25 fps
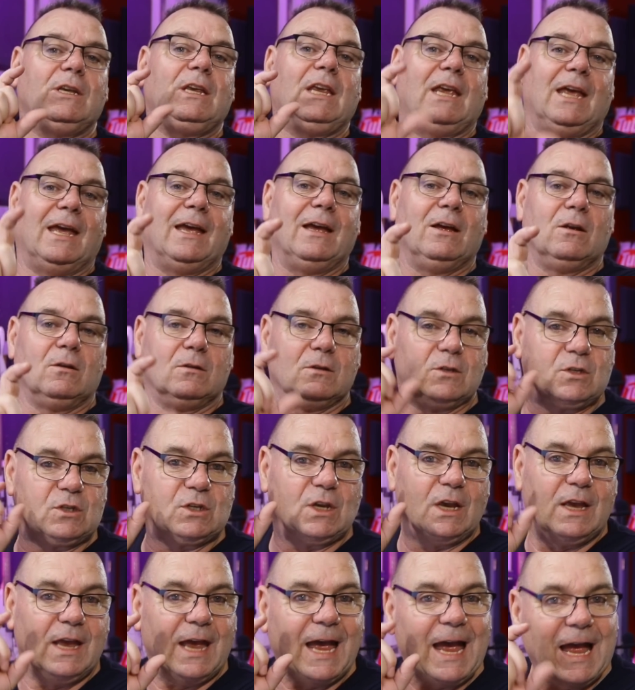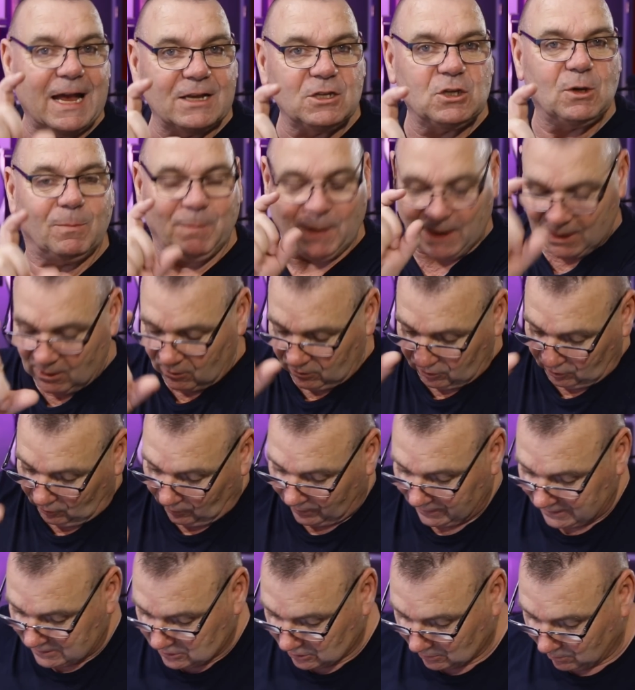counts at about
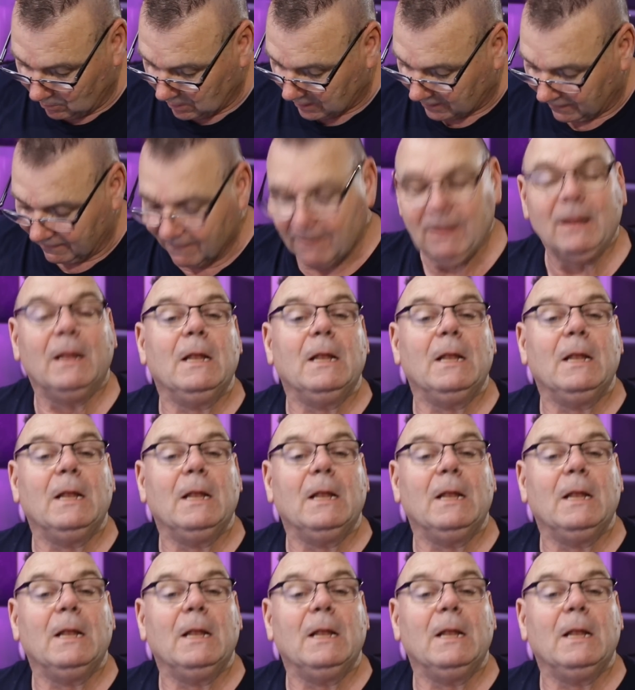3-to-1.